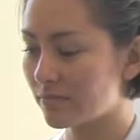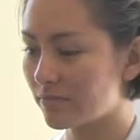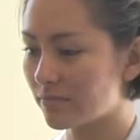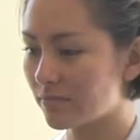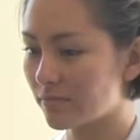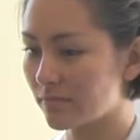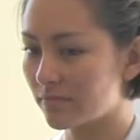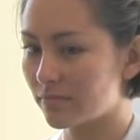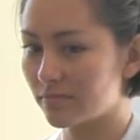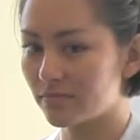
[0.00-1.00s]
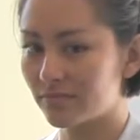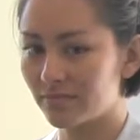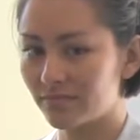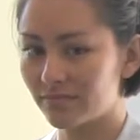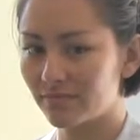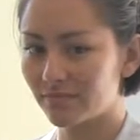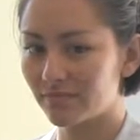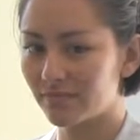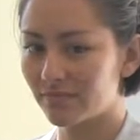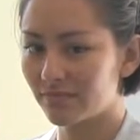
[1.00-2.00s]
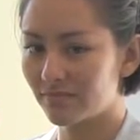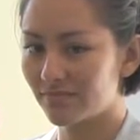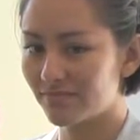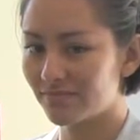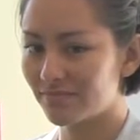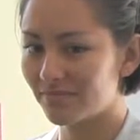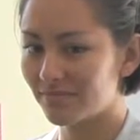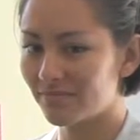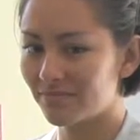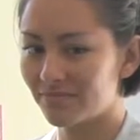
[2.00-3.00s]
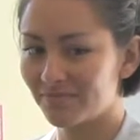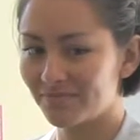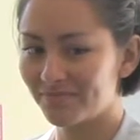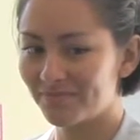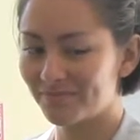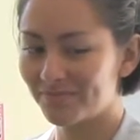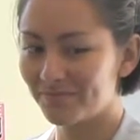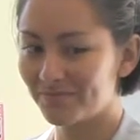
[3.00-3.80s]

The person shown says nothing.